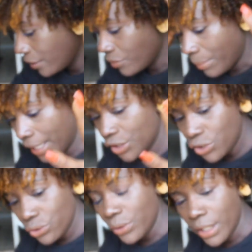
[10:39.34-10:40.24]
to make
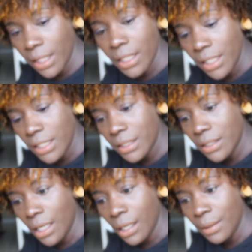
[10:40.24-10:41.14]
sure nothing
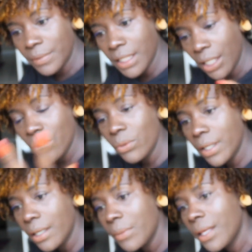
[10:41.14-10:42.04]
is tangled
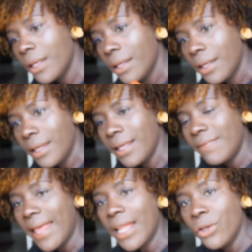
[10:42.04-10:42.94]
up,
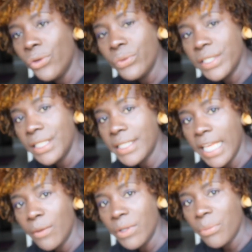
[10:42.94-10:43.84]
and that usually
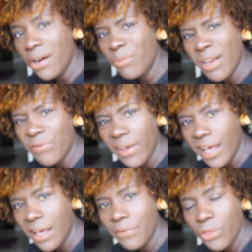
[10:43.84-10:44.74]
take me probably
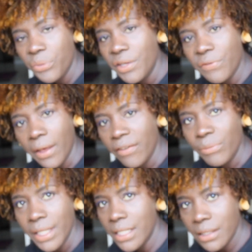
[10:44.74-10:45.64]
about 3 to 5
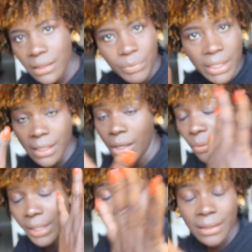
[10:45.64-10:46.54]
minutes, because I
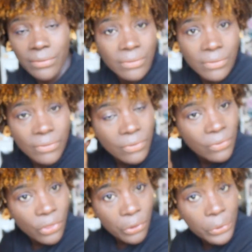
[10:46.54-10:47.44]
already
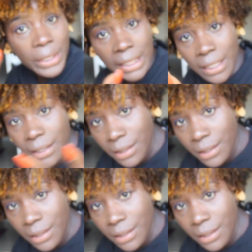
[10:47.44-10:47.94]
thoroughly